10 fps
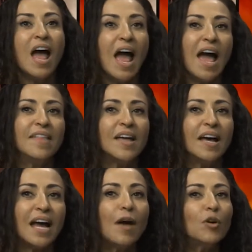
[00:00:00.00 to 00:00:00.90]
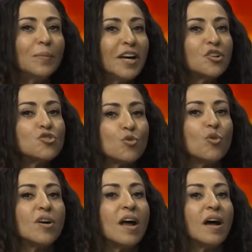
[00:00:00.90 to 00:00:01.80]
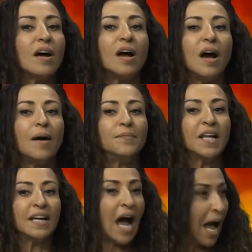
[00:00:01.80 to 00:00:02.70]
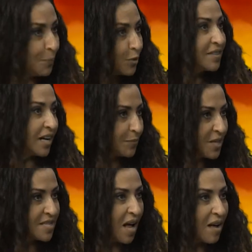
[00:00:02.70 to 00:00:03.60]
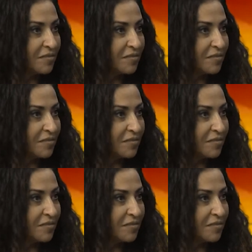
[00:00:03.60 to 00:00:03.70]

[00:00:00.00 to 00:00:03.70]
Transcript: And then I want to make sure uh, that I protect myself.